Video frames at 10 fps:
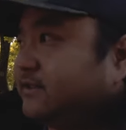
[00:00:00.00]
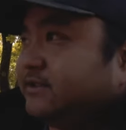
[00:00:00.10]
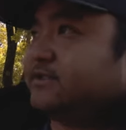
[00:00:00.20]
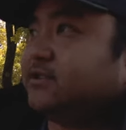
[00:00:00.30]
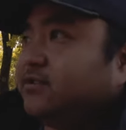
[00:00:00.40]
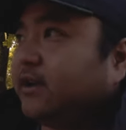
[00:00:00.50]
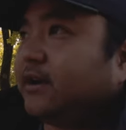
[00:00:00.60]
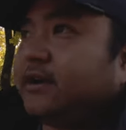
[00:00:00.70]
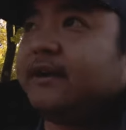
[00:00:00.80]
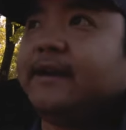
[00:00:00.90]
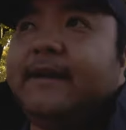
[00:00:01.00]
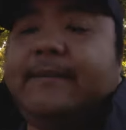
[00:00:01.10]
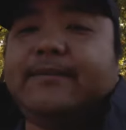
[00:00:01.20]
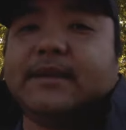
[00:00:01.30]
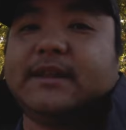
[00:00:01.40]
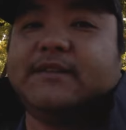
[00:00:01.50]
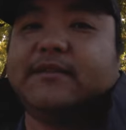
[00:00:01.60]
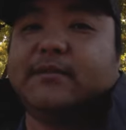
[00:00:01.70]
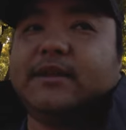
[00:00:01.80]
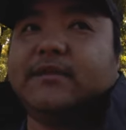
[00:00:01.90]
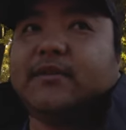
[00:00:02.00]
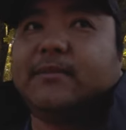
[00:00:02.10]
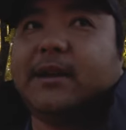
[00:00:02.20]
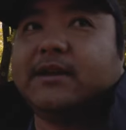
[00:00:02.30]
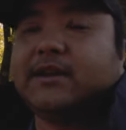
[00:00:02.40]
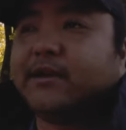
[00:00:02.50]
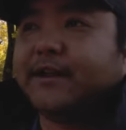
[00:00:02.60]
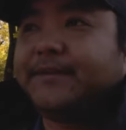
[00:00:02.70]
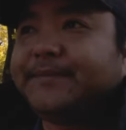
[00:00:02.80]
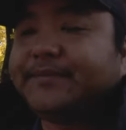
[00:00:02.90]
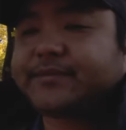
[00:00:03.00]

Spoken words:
This is the truck. Been living with it for about a year now.